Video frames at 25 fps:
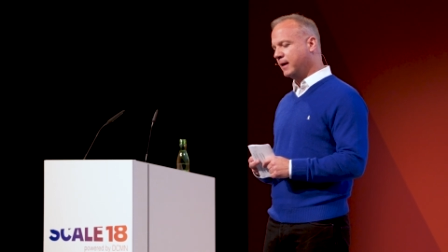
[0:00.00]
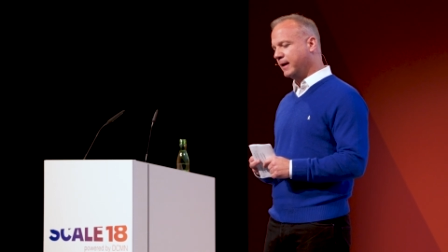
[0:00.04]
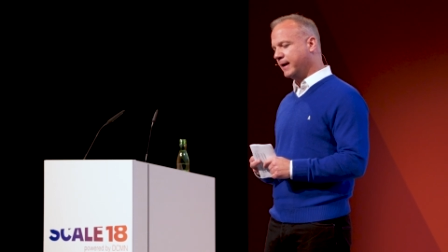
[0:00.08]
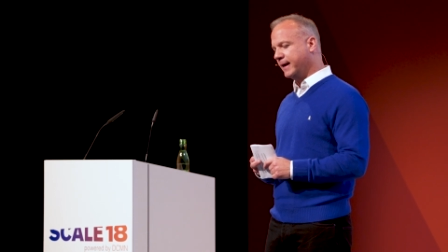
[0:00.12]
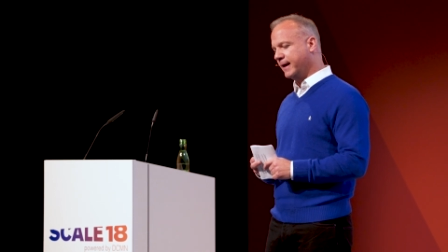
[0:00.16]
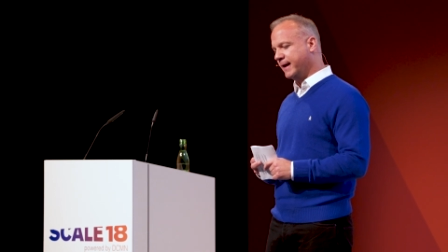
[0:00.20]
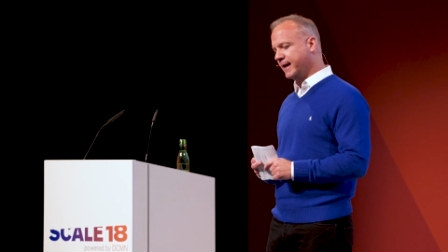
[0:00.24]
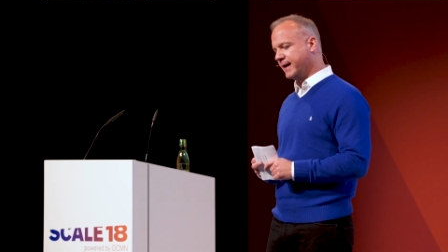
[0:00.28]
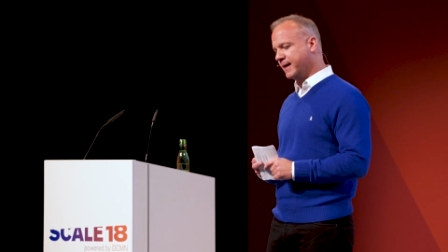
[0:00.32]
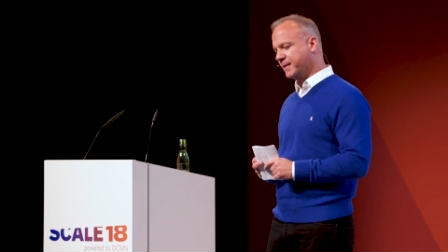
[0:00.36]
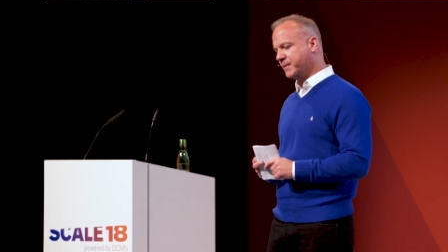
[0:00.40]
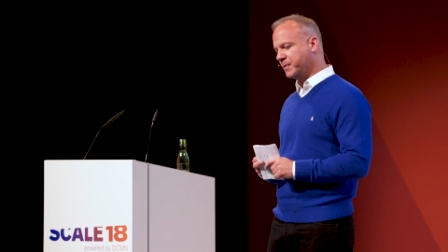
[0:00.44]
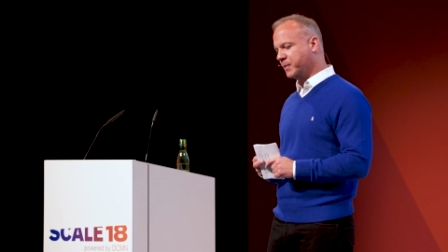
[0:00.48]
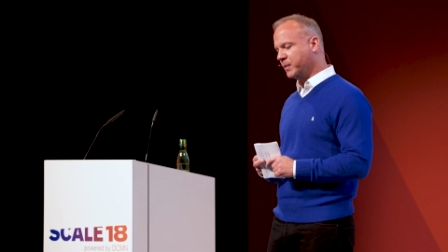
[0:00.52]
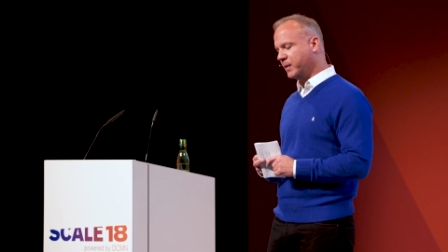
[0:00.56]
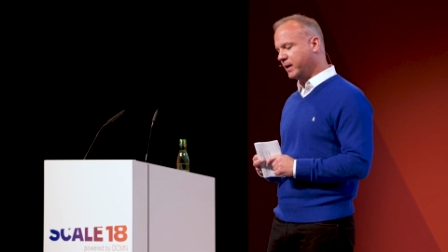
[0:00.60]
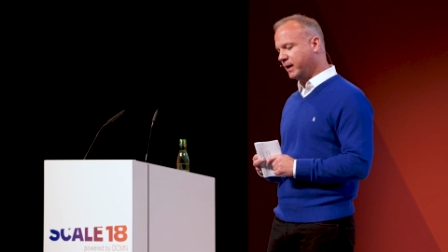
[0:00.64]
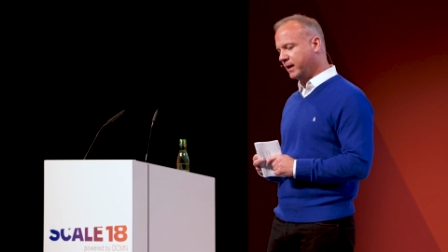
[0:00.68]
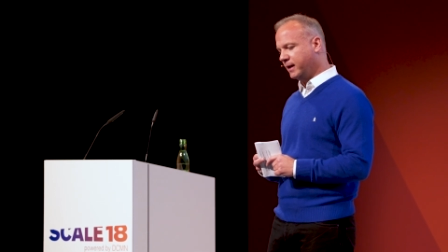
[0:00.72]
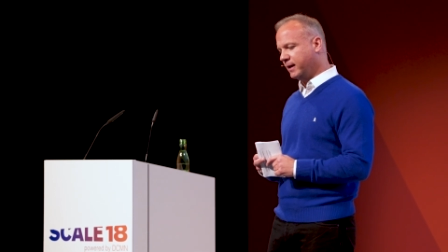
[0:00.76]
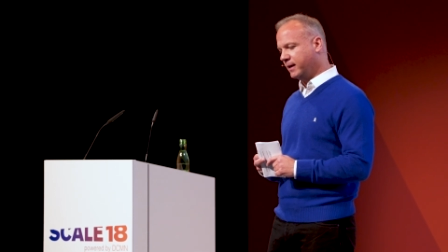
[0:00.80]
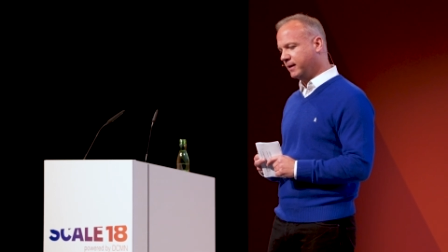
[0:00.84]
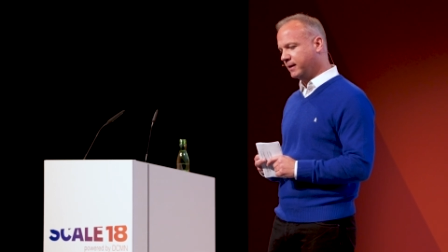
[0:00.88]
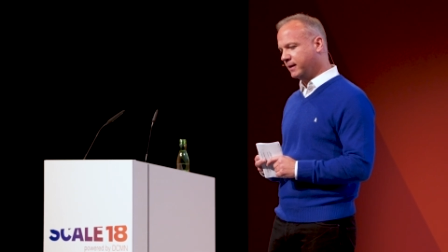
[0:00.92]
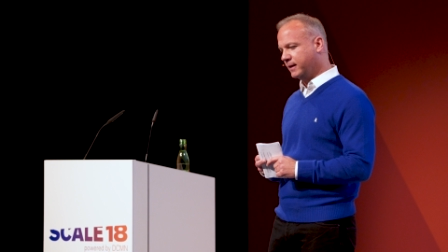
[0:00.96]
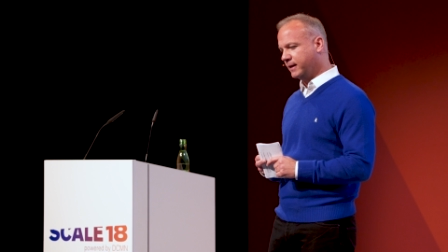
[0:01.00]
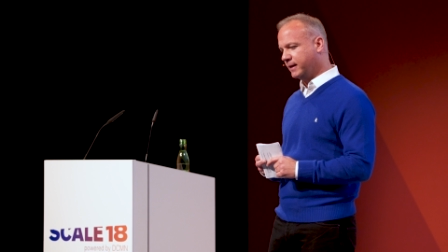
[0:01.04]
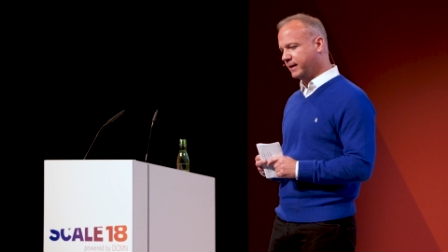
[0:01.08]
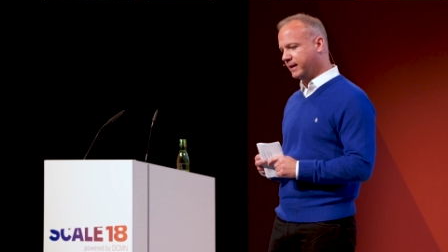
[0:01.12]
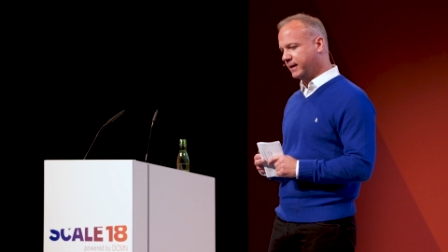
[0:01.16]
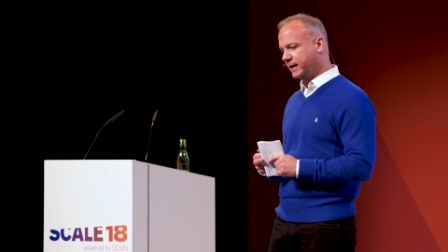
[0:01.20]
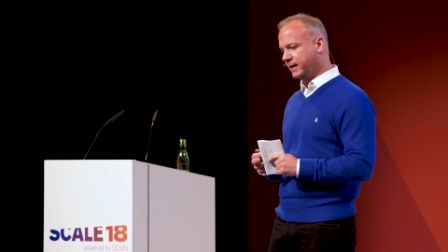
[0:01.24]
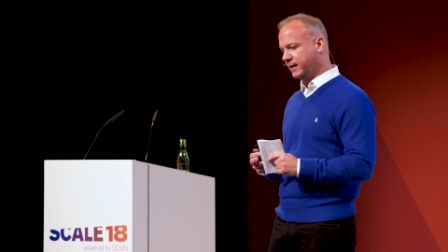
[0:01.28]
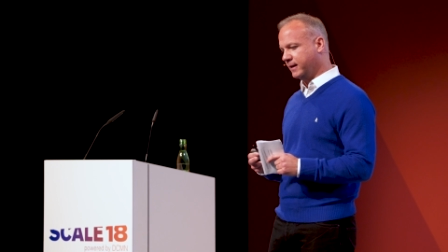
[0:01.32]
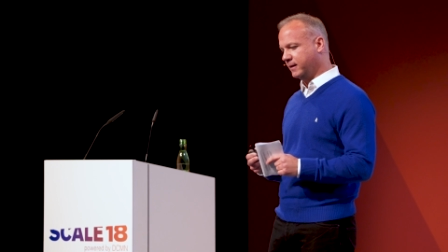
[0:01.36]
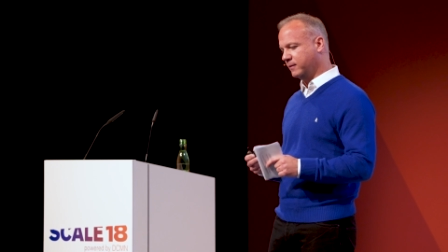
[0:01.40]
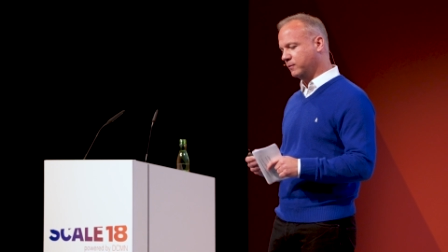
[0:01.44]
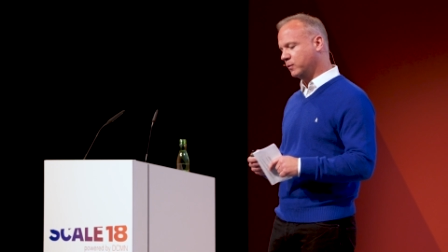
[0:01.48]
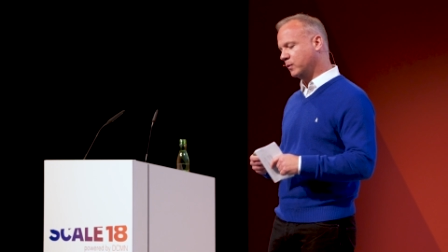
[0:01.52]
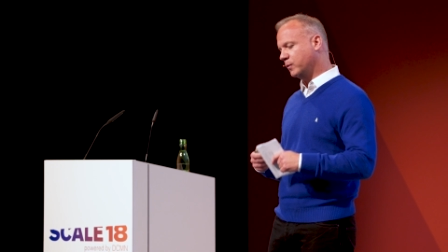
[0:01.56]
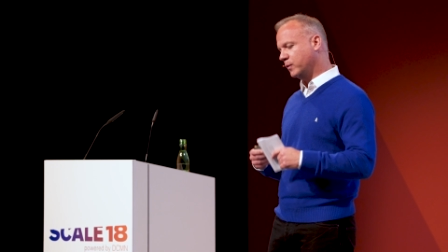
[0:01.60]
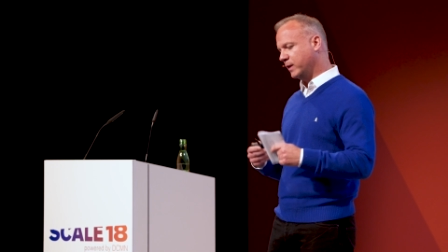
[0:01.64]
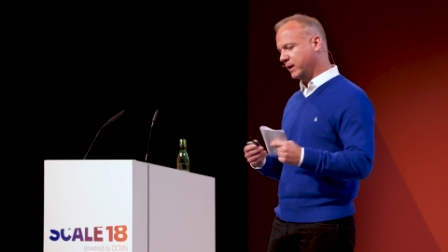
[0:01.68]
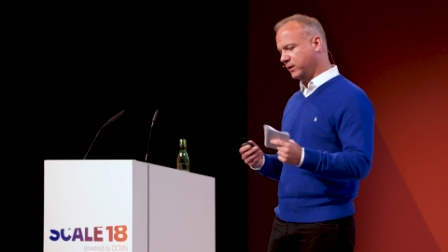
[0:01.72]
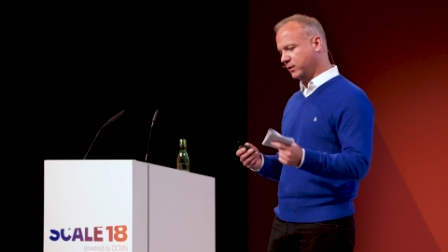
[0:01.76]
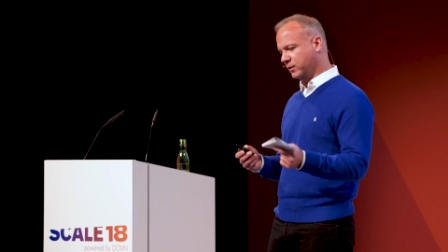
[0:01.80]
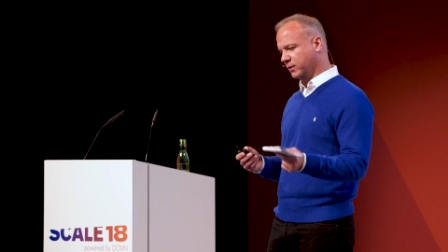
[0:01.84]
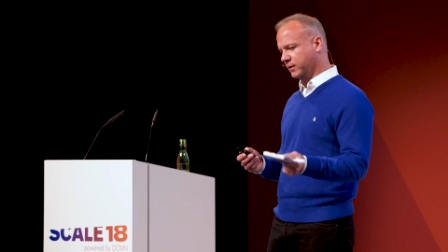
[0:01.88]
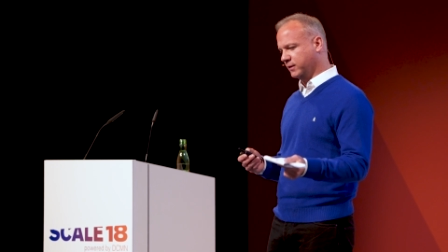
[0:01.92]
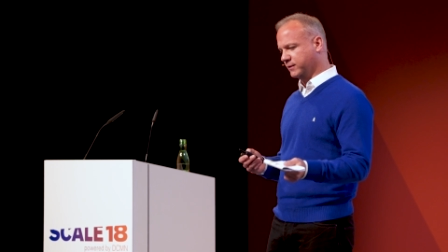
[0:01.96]
um, uh,
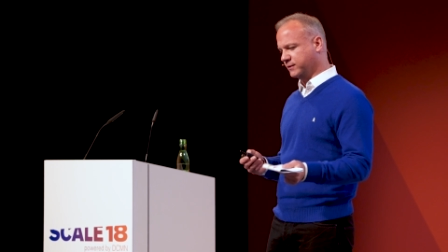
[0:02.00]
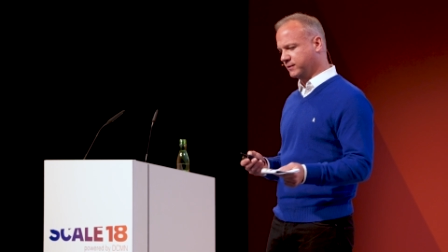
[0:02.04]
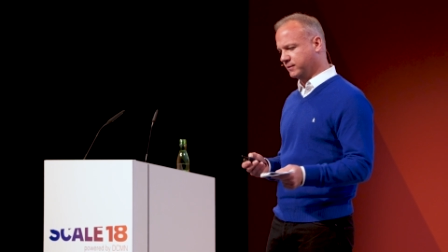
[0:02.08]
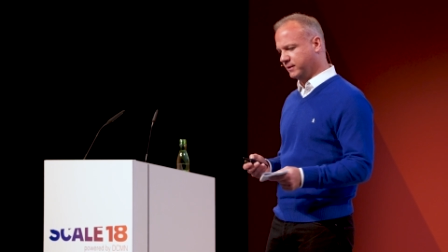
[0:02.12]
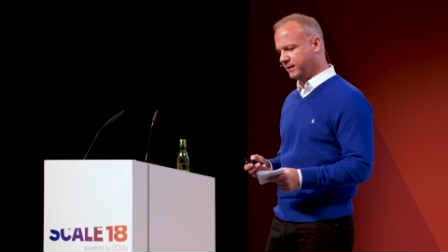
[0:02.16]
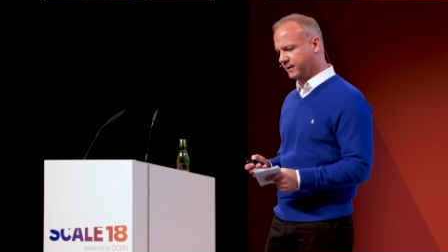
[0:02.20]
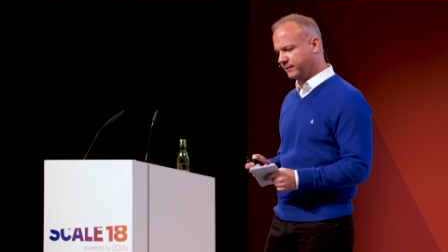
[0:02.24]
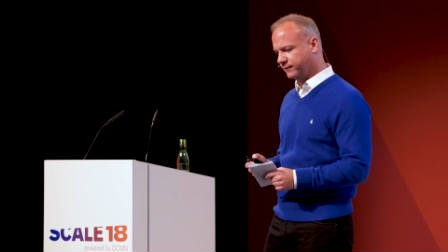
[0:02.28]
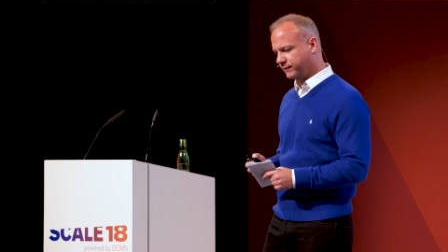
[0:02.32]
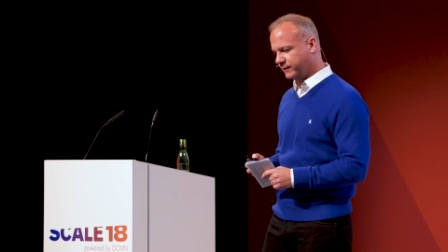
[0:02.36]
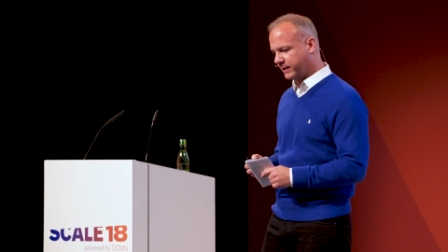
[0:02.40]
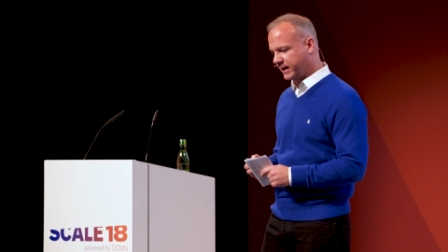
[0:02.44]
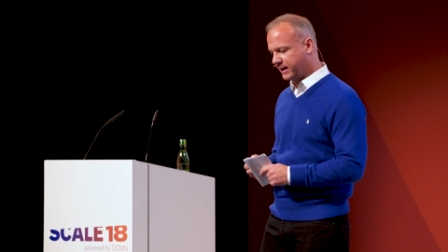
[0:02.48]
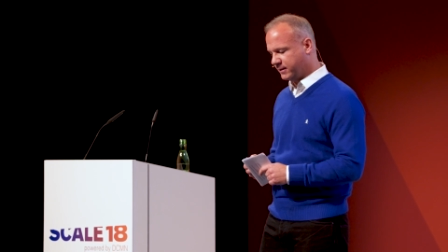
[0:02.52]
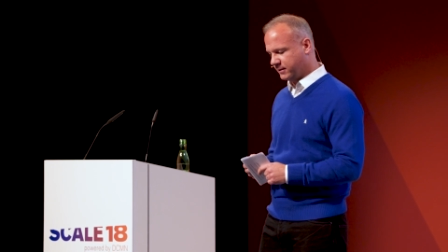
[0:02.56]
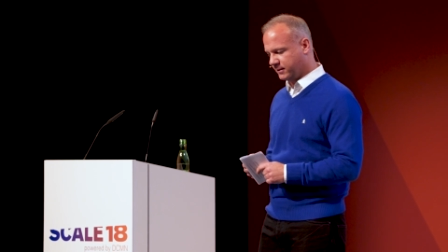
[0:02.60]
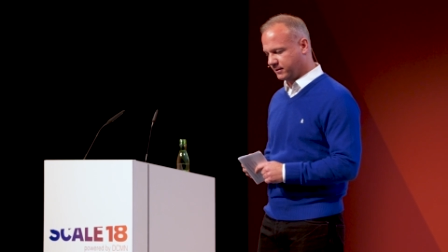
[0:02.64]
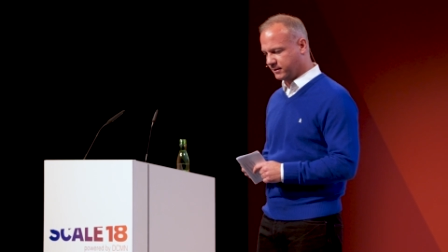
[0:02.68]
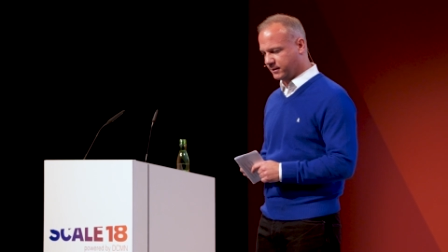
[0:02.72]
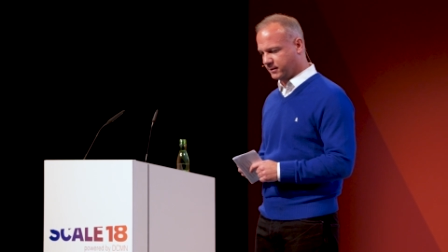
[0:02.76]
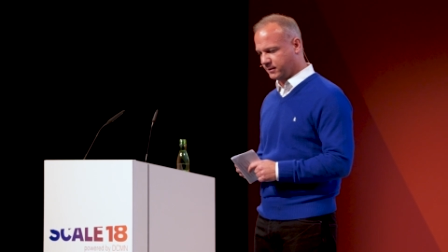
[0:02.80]
where you also live and,